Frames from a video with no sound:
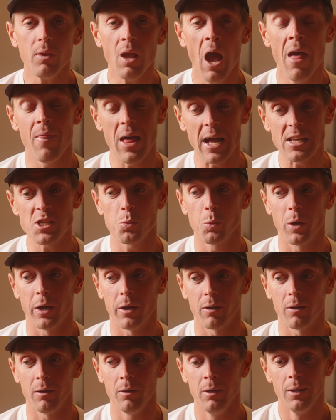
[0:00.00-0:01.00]
And that's
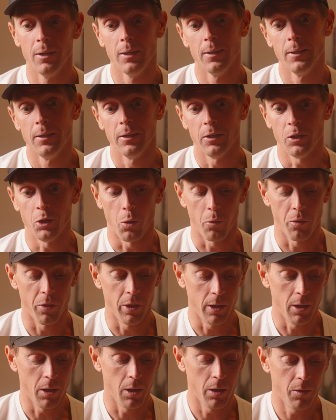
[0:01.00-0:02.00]
where you know,
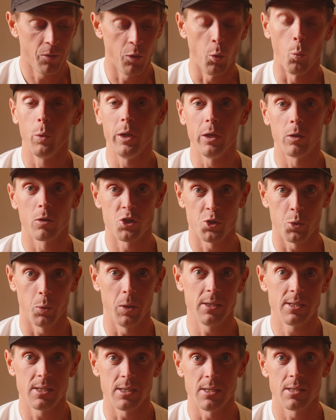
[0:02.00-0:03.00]
the, the wheel
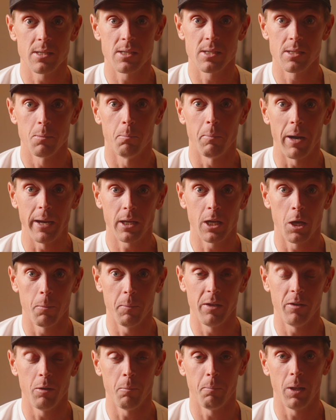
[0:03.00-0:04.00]
choices might come
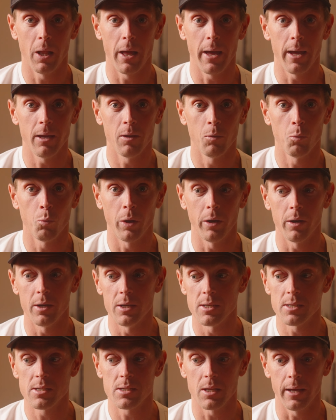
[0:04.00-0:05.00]
into play.
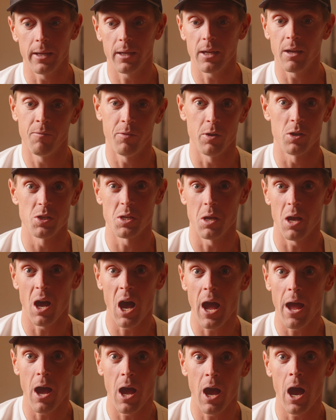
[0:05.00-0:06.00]
Whereas like if there's a
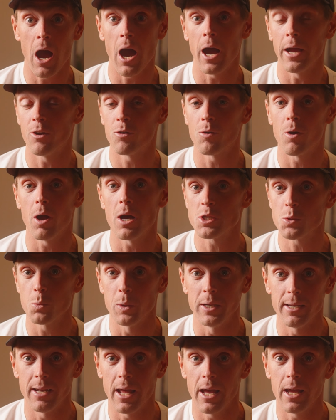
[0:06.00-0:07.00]
high
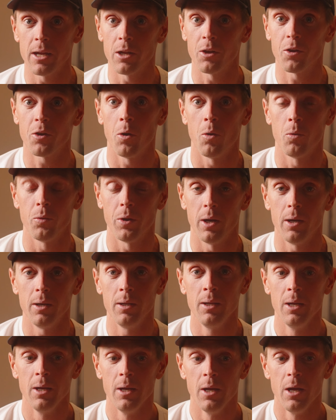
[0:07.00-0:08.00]
crosswind day in Kona,
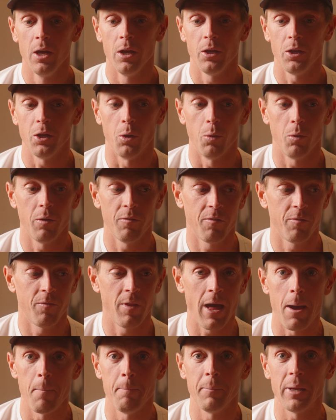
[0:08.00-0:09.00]
you know, if
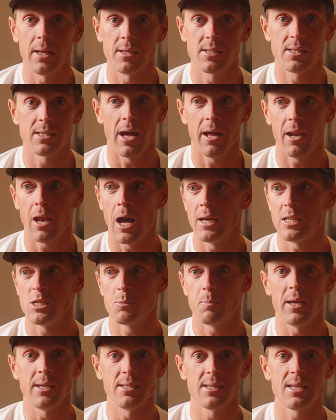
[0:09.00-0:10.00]
that means that I
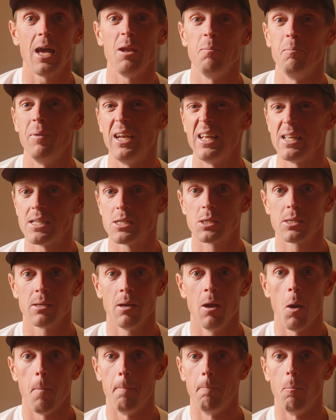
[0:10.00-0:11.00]
spend 10 minutes
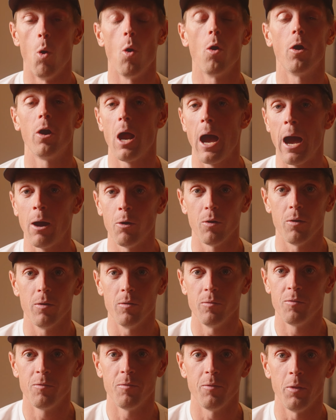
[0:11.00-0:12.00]
more out
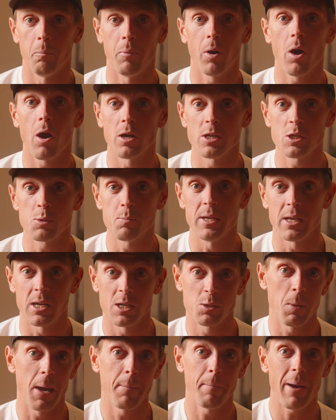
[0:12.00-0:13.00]
of the bars
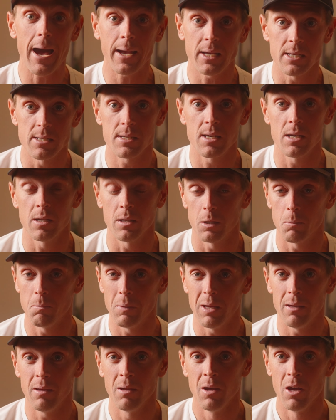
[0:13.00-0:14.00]
because my back is killing
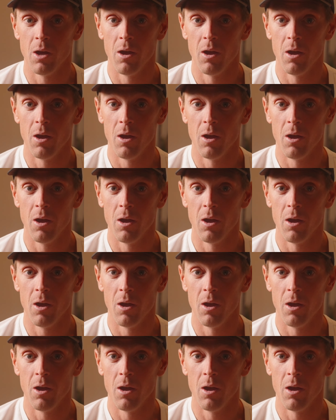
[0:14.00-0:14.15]
me